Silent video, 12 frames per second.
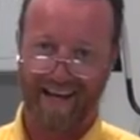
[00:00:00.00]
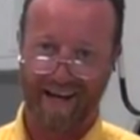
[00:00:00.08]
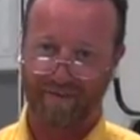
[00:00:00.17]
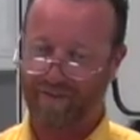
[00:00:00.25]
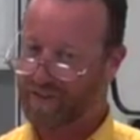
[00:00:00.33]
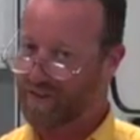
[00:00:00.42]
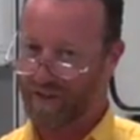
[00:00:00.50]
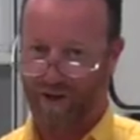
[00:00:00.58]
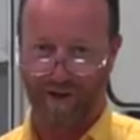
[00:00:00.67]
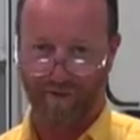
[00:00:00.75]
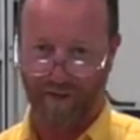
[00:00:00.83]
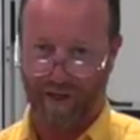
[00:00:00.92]
I'm just going to
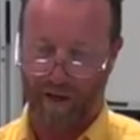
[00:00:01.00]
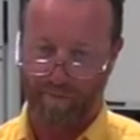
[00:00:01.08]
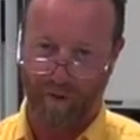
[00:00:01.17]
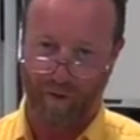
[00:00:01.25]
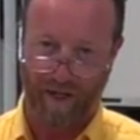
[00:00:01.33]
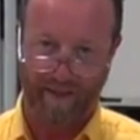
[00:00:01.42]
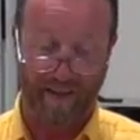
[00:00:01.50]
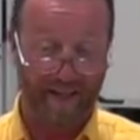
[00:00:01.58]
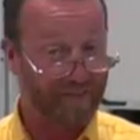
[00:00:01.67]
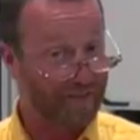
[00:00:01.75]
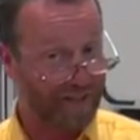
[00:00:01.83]
go over a couple quick things.